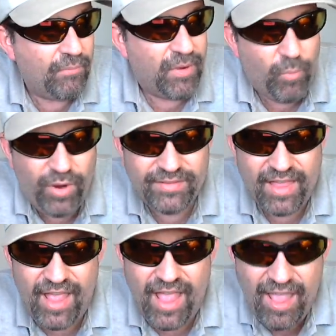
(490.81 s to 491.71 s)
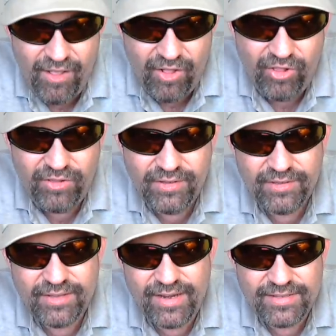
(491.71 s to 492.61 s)
But what the hell
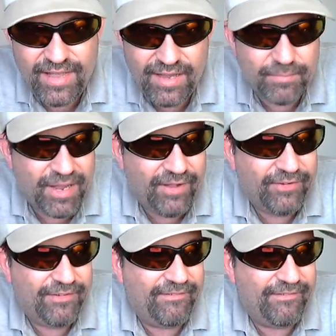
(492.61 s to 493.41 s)
can I talk about